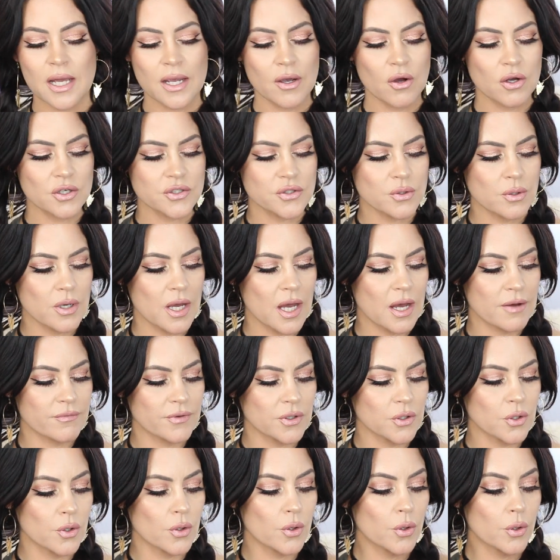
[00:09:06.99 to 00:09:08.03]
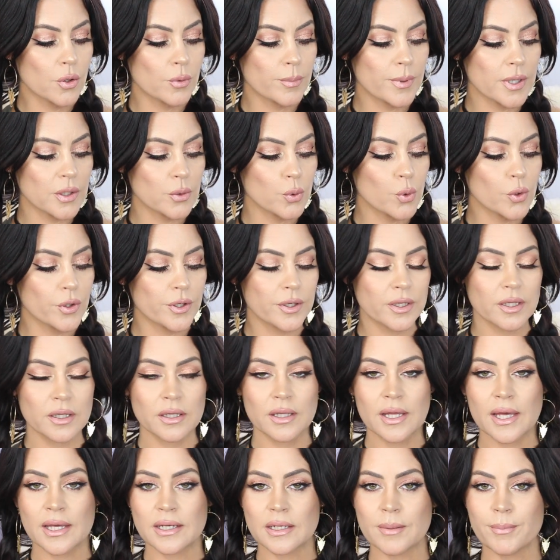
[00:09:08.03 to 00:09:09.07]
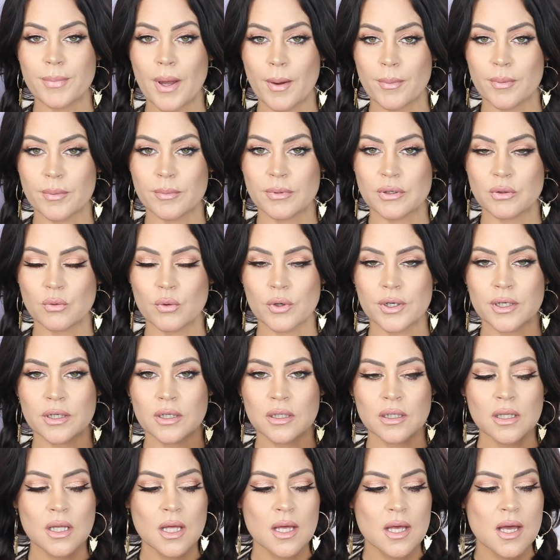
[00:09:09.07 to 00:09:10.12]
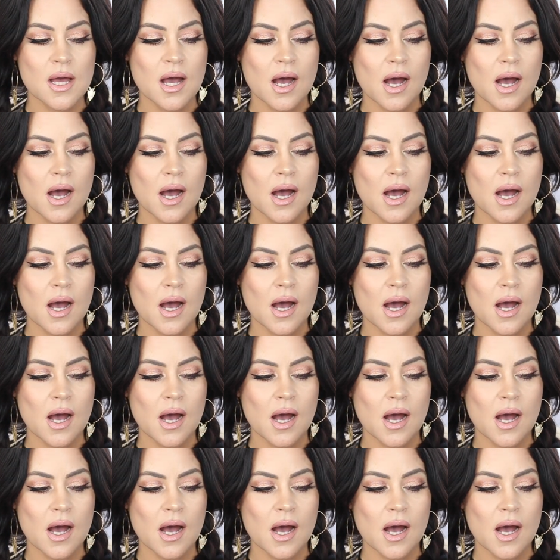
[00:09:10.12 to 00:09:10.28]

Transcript: I also have a jojoba oil and a peppermint oil,